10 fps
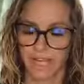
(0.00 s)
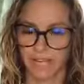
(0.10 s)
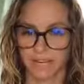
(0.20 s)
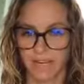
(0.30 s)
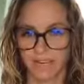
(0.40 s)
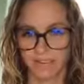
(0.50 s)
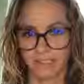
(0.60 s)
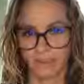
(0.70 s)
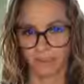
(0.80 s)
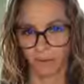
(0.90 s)
And that is
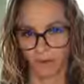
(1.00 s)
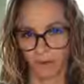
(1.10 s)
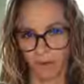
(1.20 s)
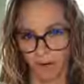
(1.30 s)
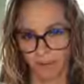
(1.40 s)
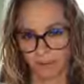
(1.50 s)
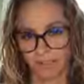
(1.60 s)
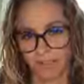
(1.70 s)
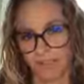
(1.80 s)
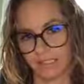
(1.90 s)
the important
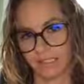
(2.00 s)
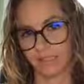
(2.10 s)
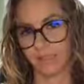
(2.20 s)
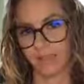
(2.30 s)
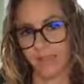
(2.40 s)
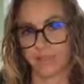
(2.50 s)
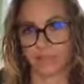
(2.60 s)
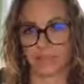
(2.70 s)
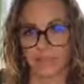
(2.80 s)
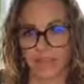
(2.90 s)
parts and steps that
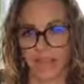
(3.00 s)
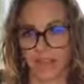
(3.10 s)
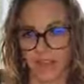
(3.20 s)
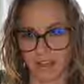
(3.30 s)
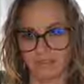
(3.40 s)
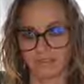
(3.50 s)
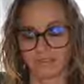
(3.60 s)
you can have